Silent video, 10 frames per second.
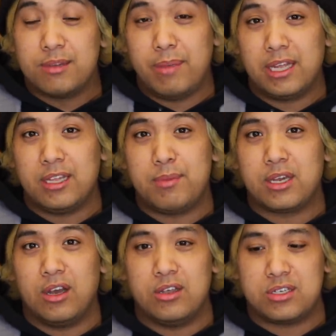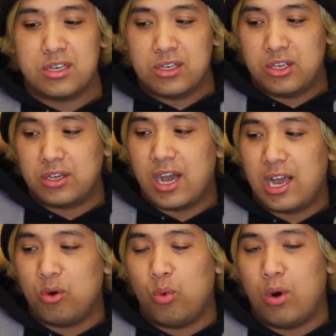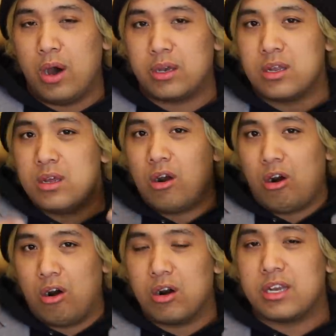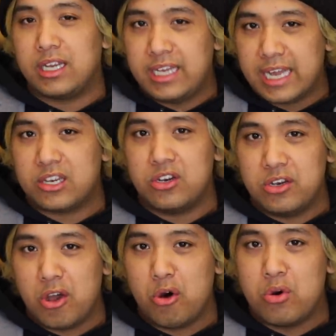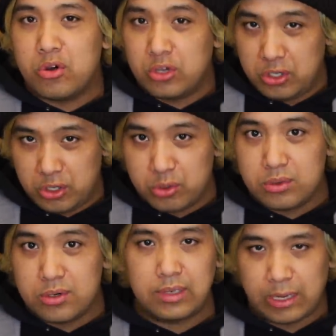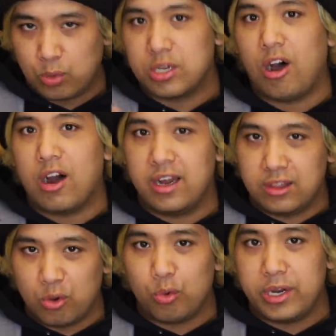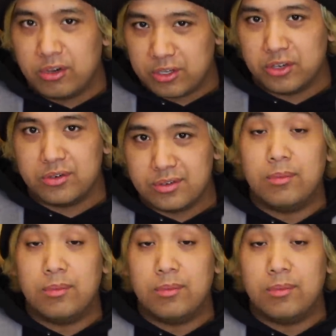mainly because you kind of want her to get to know you, like we're talking the real you.